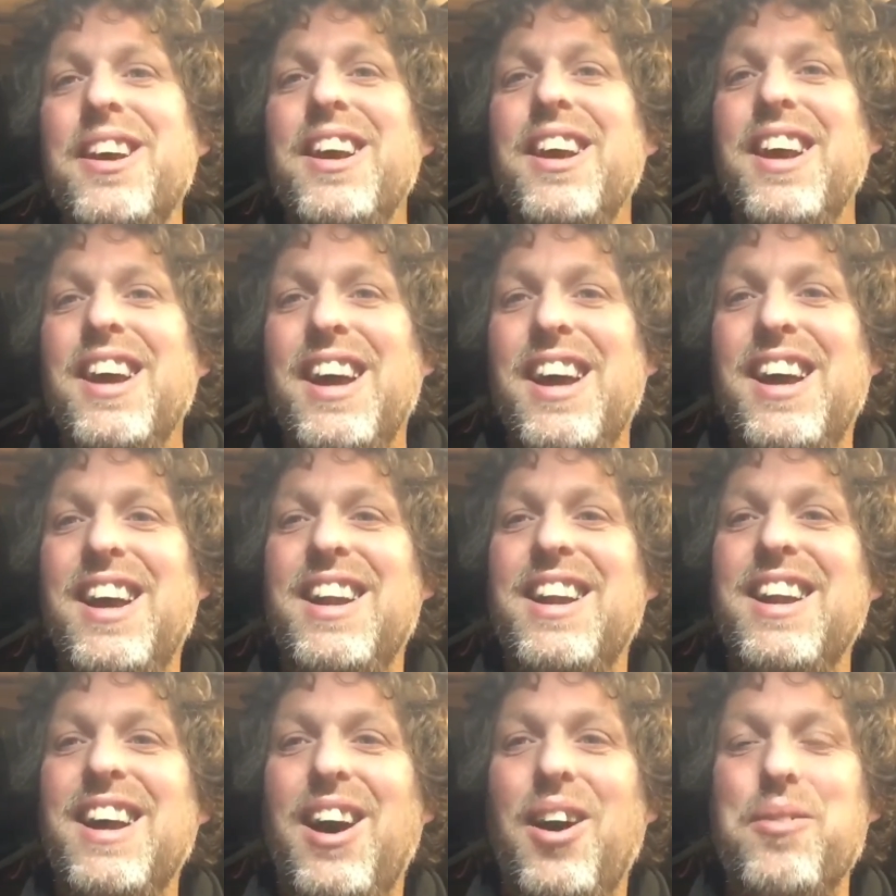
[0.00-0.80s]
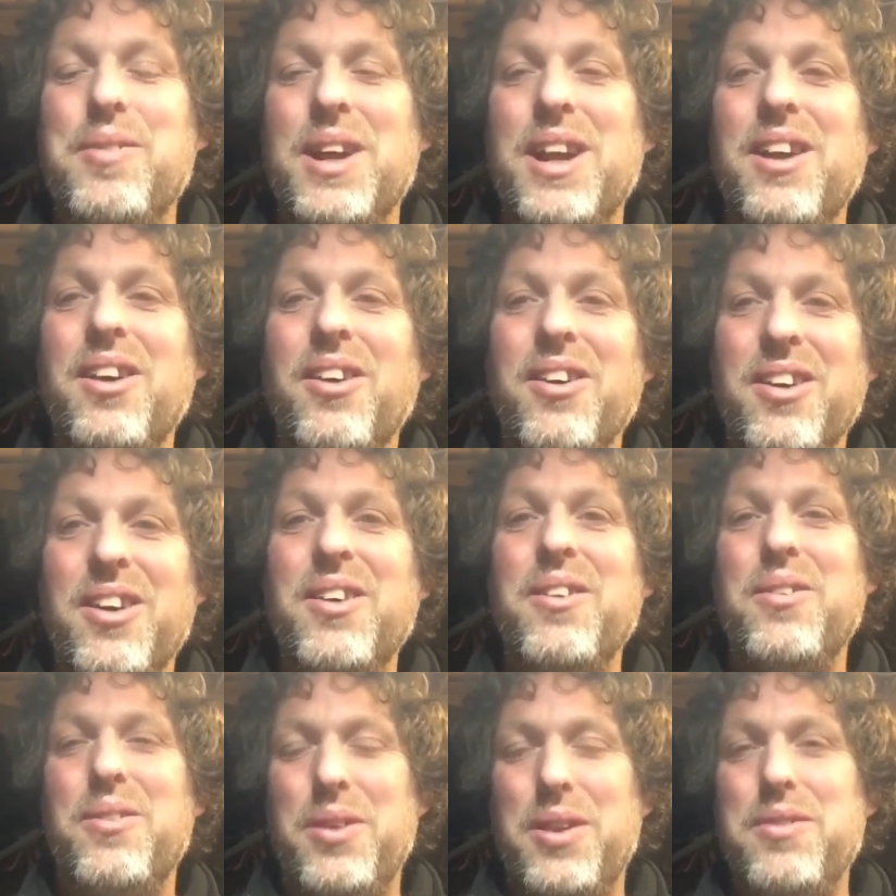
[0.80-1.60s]
and I'll be along
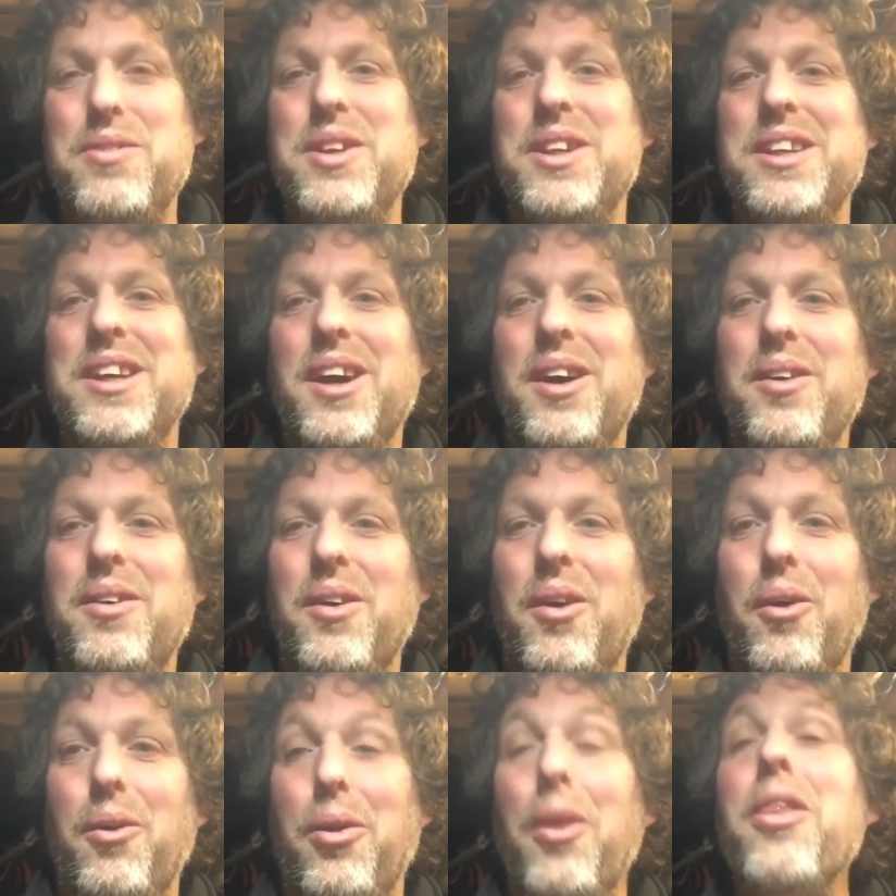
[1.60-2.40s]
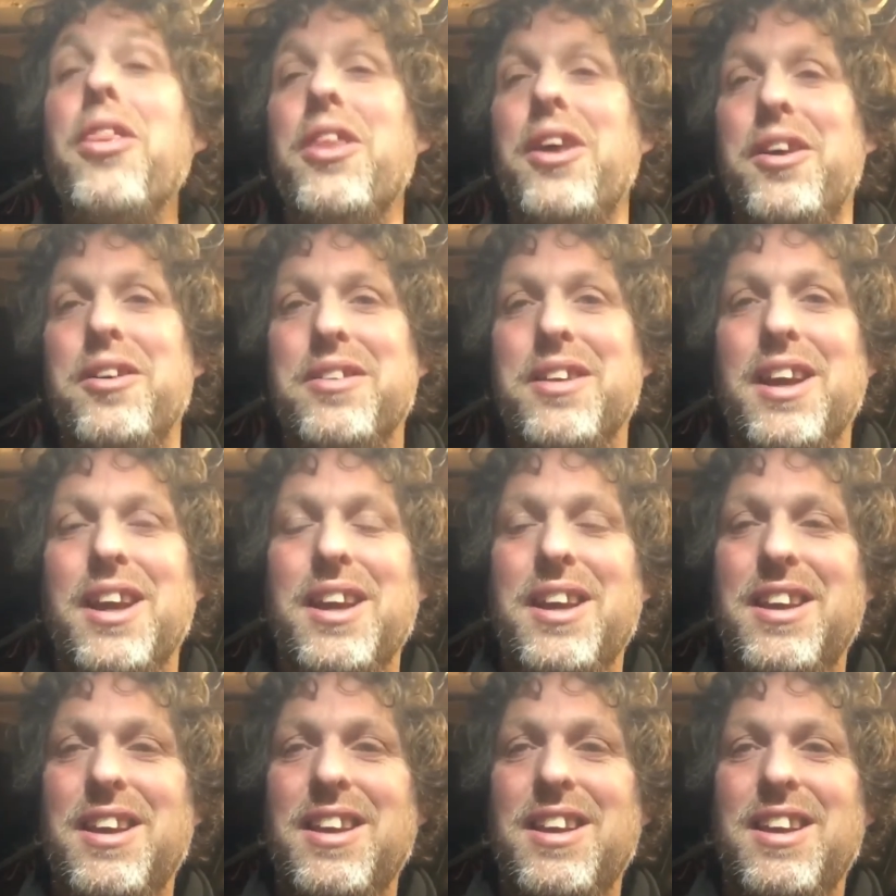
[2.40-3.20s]
with the video on Thursday.
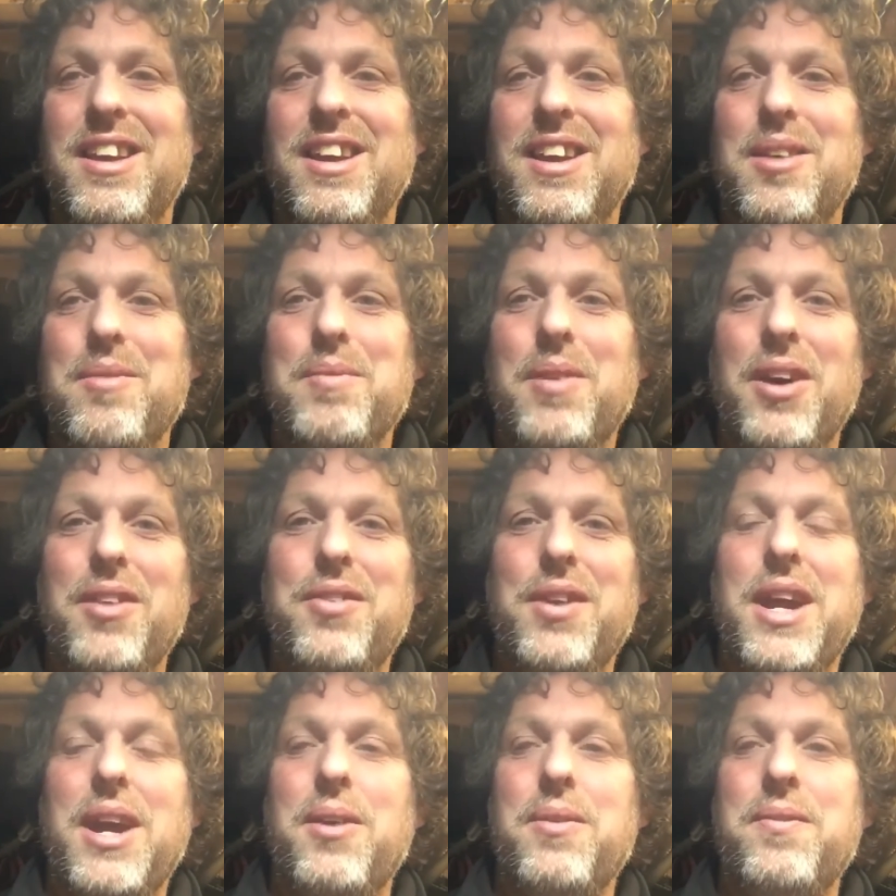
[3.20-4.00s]
Bye for now.